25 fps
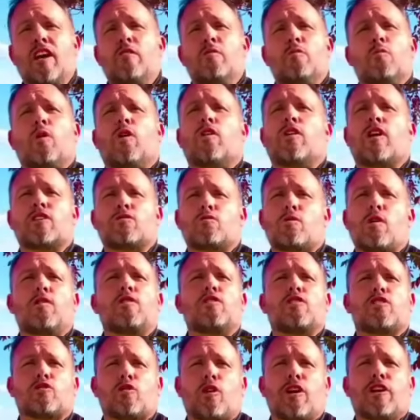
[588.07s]
down. It's just a
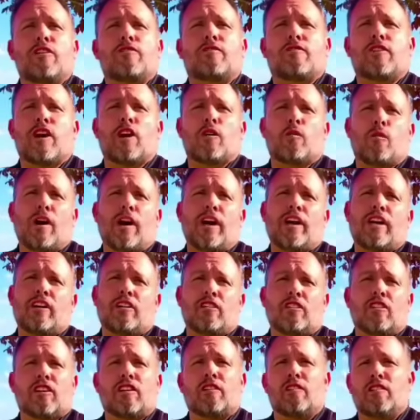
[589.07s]
guy with a camera. Why you're
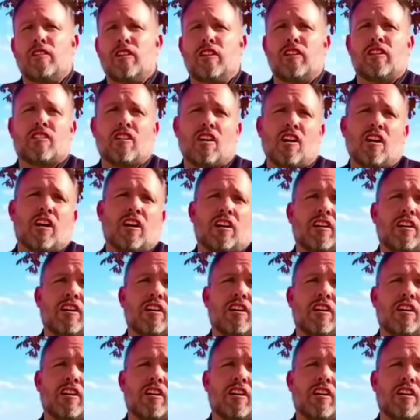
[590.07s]
looking? Yeah, you, just, you